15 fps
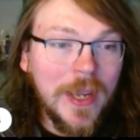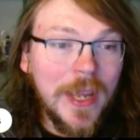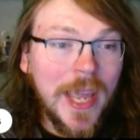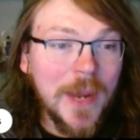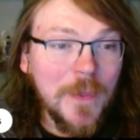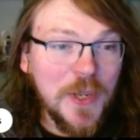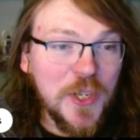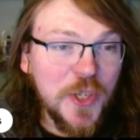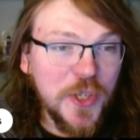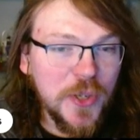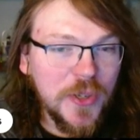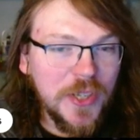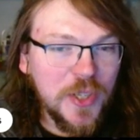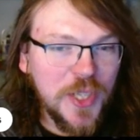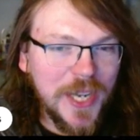And be
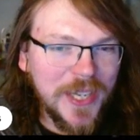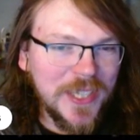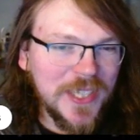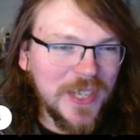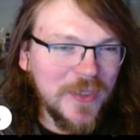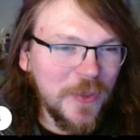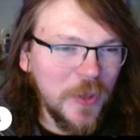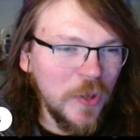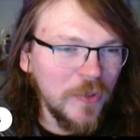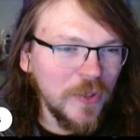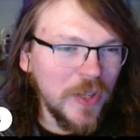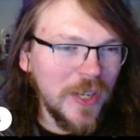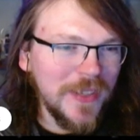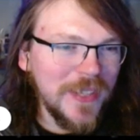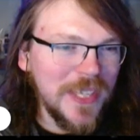sure to check us out over
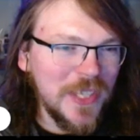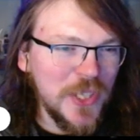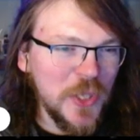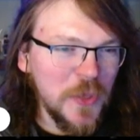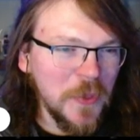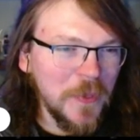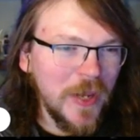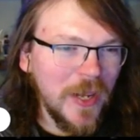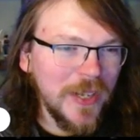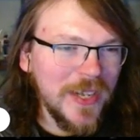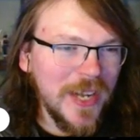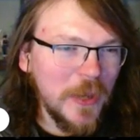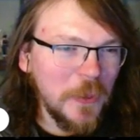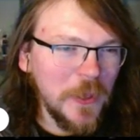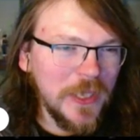on the Superpod
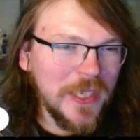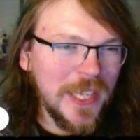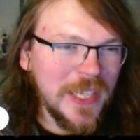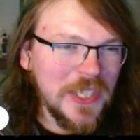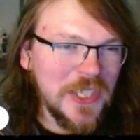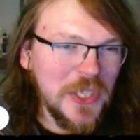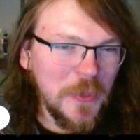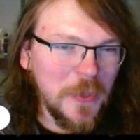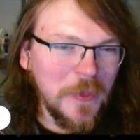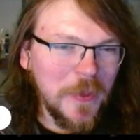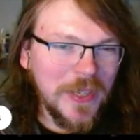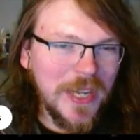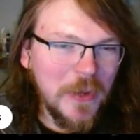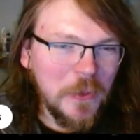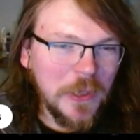Network. That is
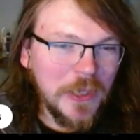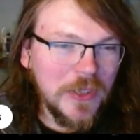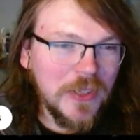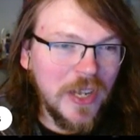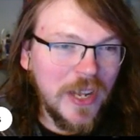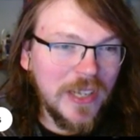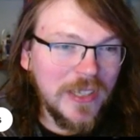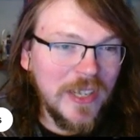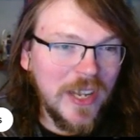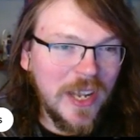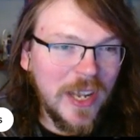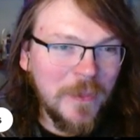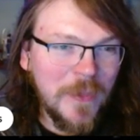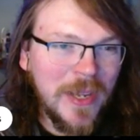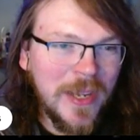
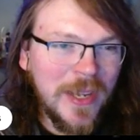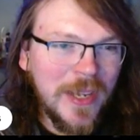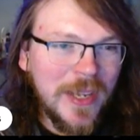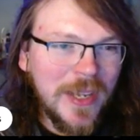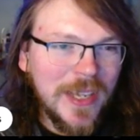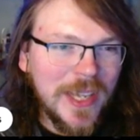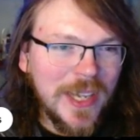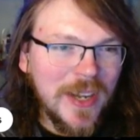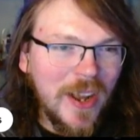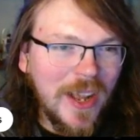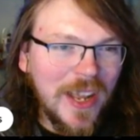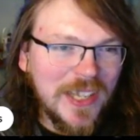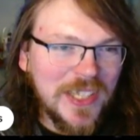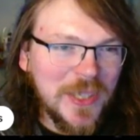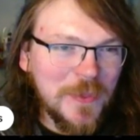superpodnetwork.com. An
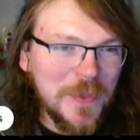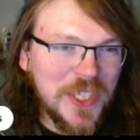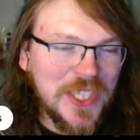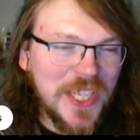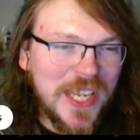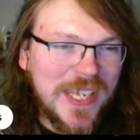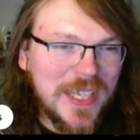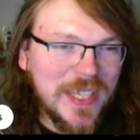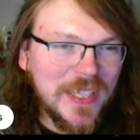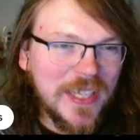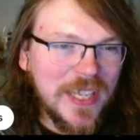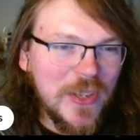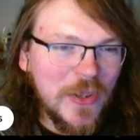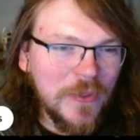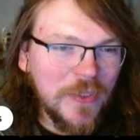awesome site that
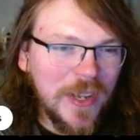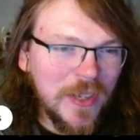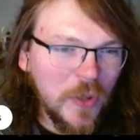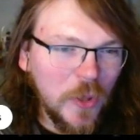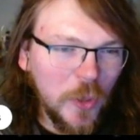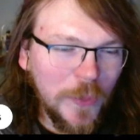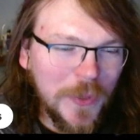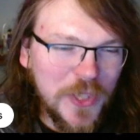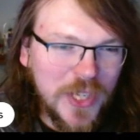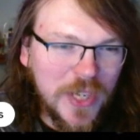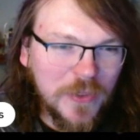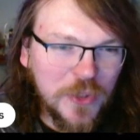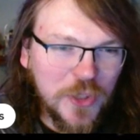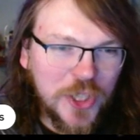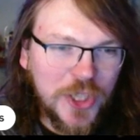you can find a whole bunch of
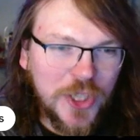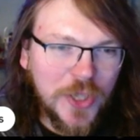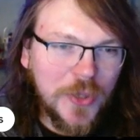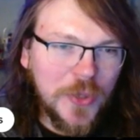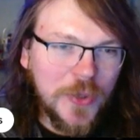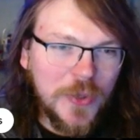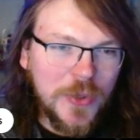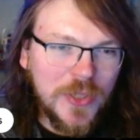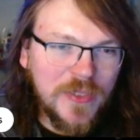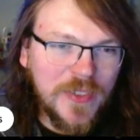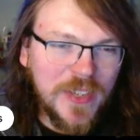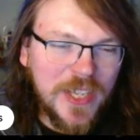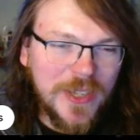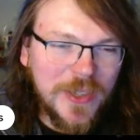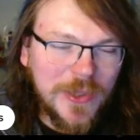different shows,
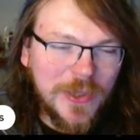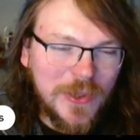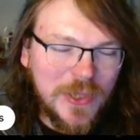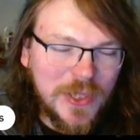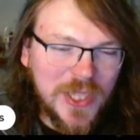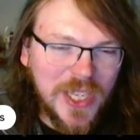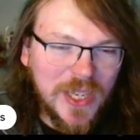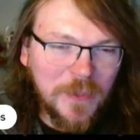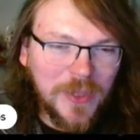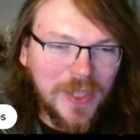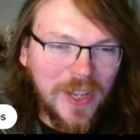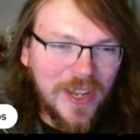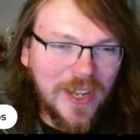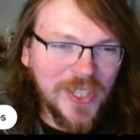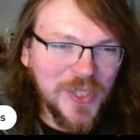videos,
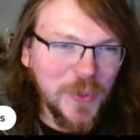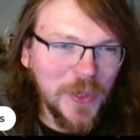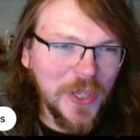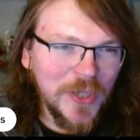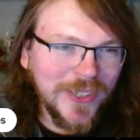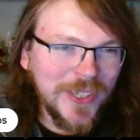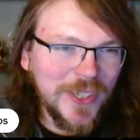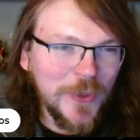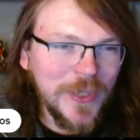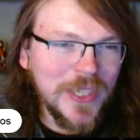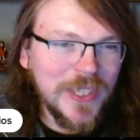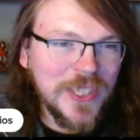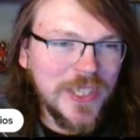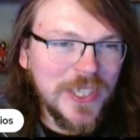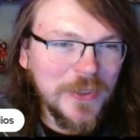blogs. We're currently doing a
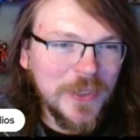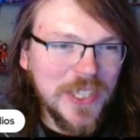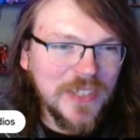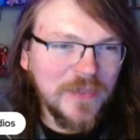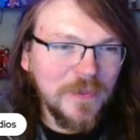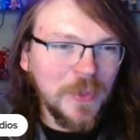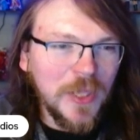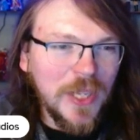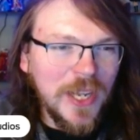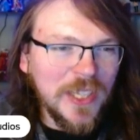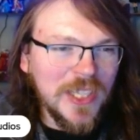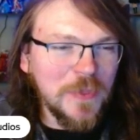series of blogs.